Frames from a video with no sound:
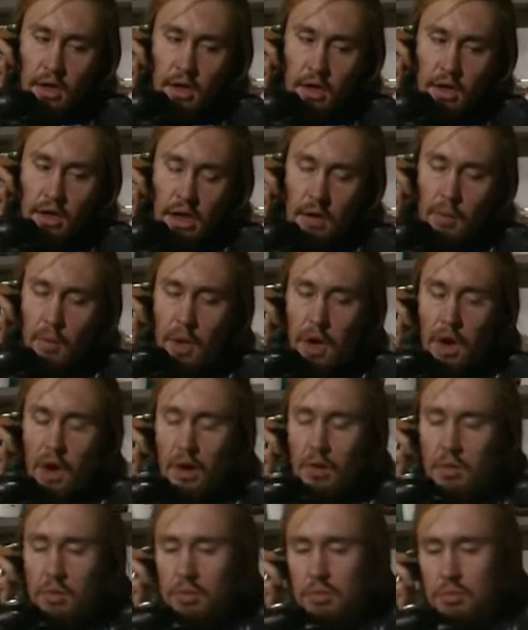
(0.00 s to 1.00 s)
Yeah,
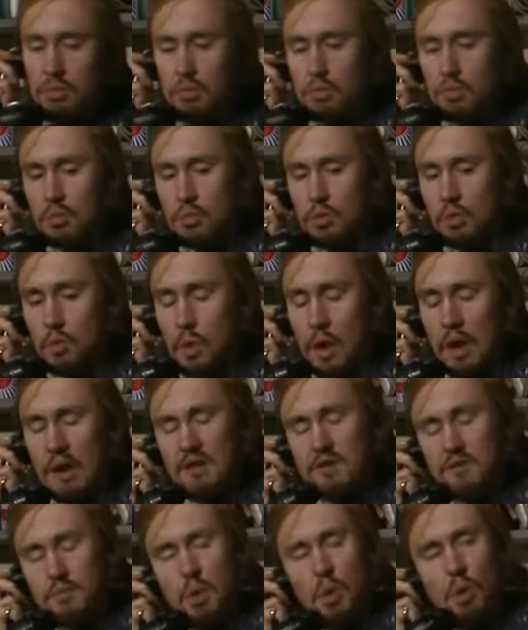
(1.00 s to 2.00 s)
well, well,
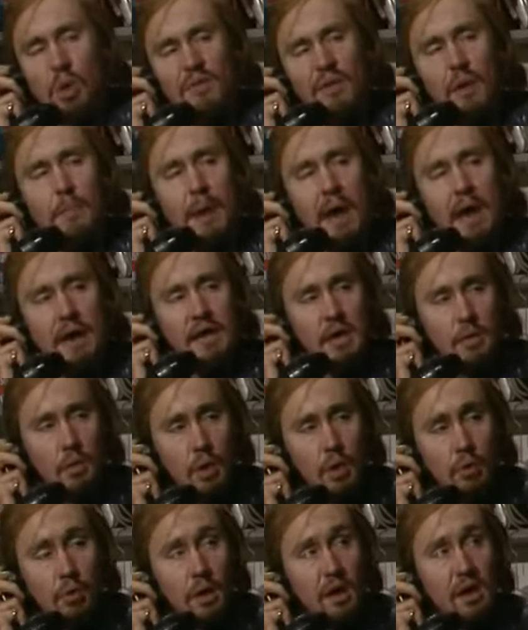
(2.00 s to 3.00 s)
it's more of a
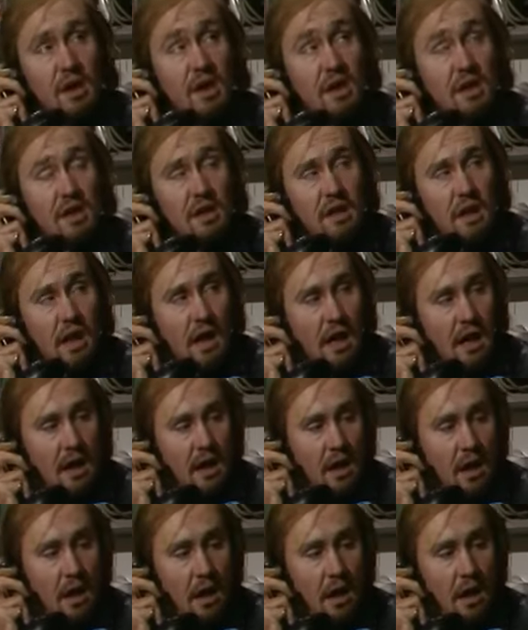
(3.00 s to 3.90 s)
manual, really, yeah.